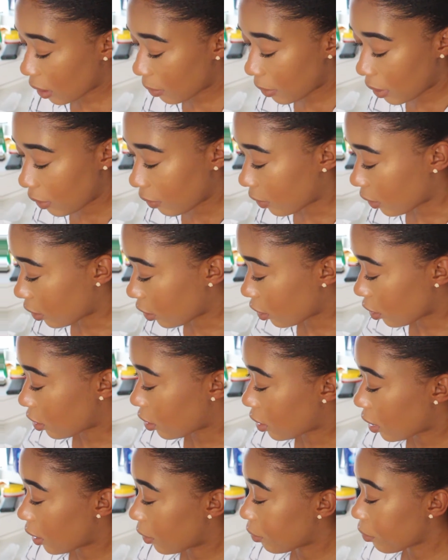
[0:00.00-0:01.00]
Let me even
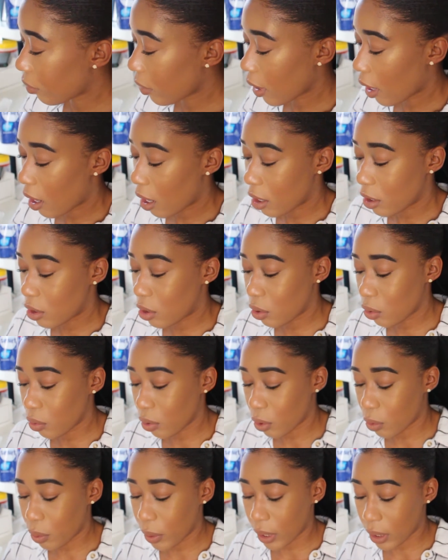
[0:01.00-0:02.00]
just do
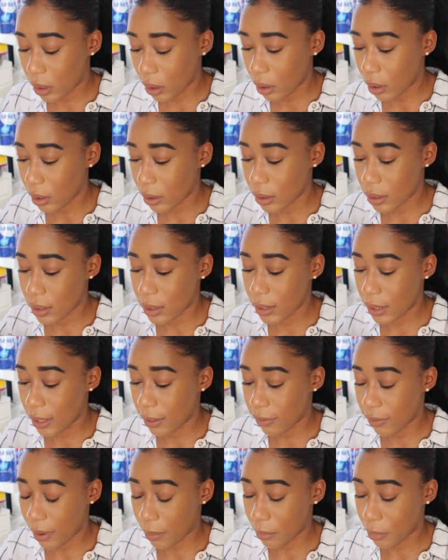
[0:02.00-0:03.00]
a quick look to see
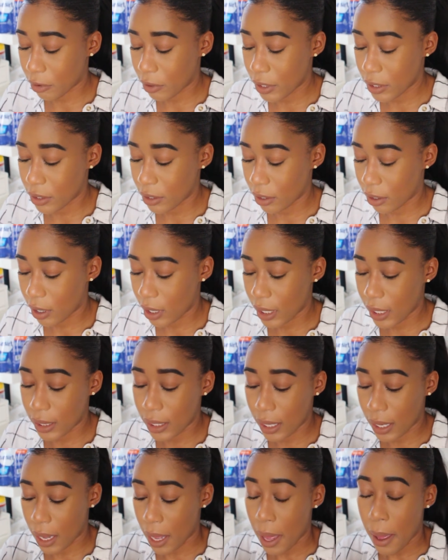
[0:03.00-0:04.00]
if I'm creasing or
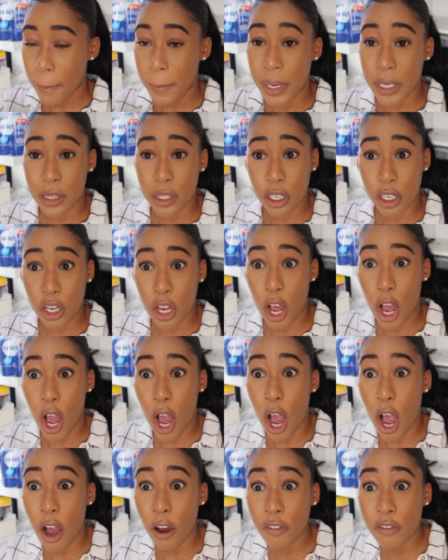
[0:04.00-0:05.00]
anything. But the
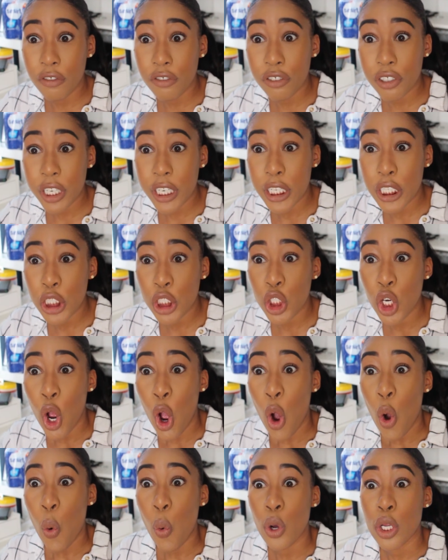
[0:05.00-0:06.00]
coverage
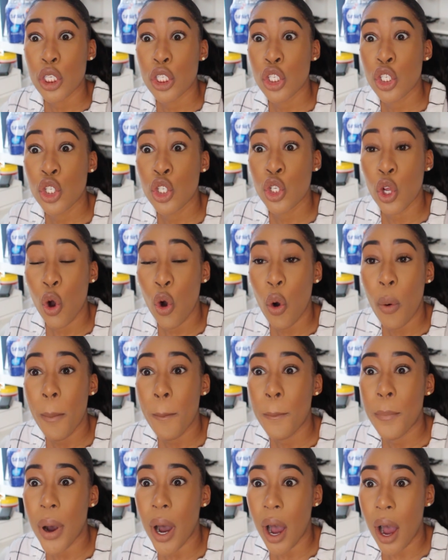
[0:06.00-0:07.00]
was
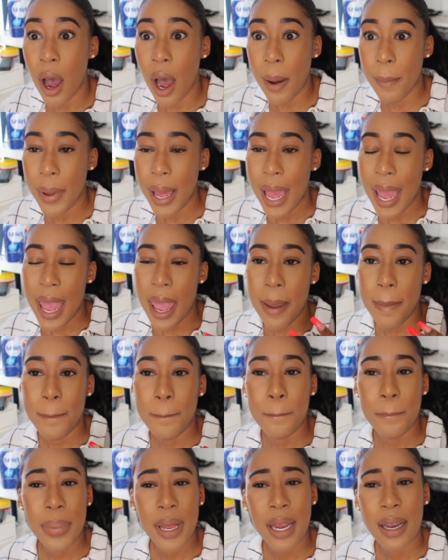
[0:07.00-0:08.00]
so bomb.
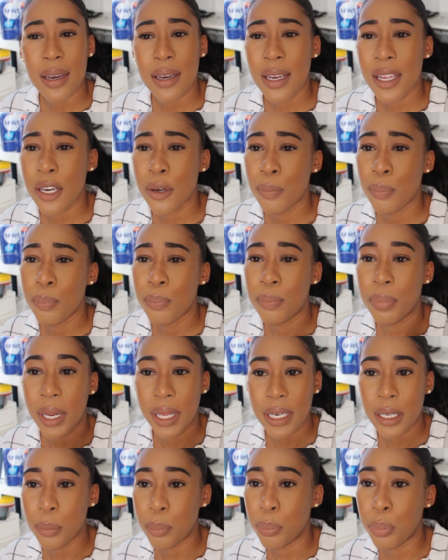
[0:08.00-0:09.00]
It bended,
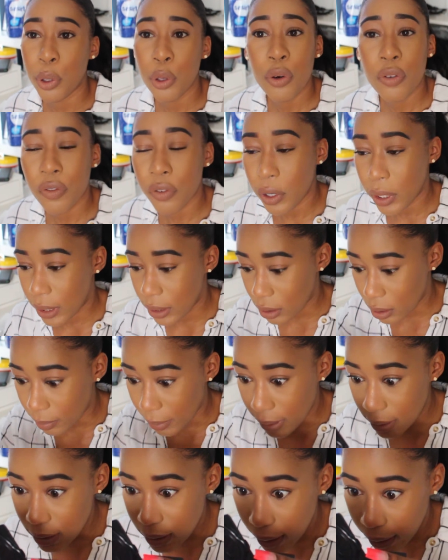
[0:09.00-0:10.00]
blended beautifully into
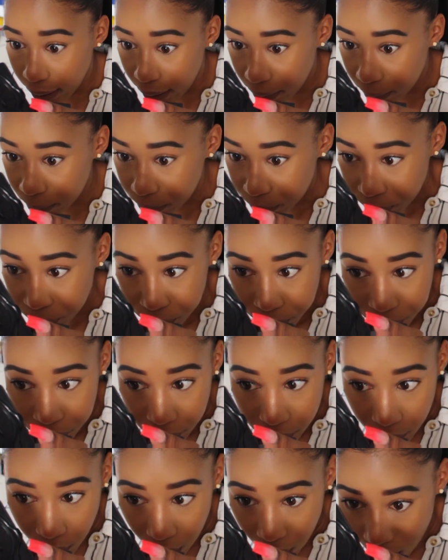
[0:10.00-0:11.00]
my skin.
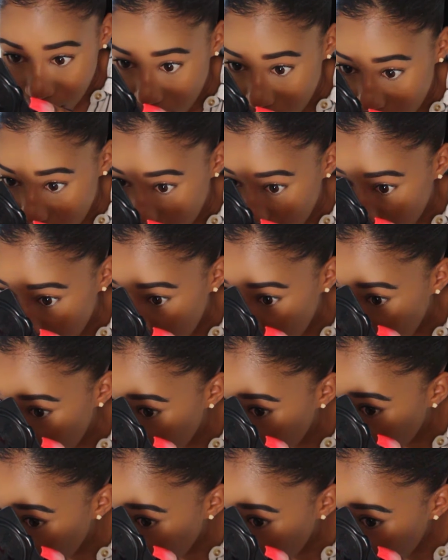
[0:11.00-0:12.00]
Um,
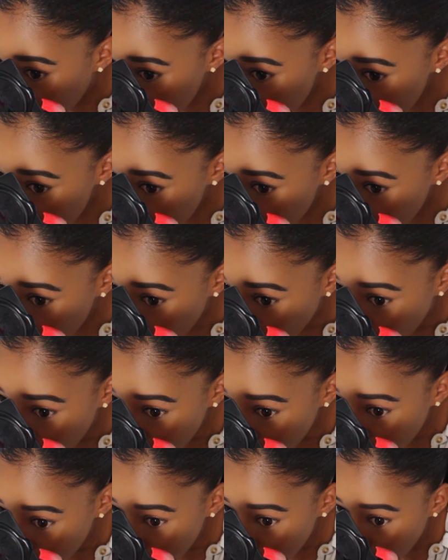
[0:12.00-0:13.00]
actually,
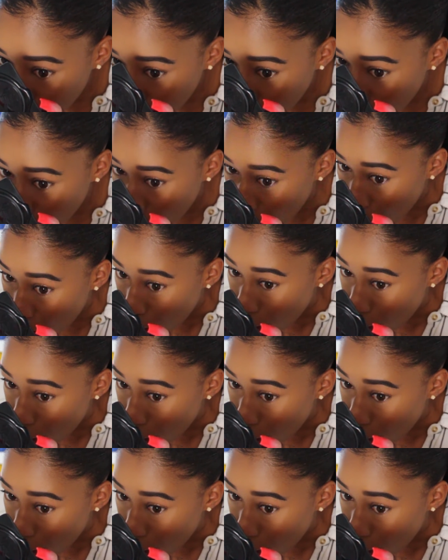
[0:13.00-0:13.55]
hold up, y'all.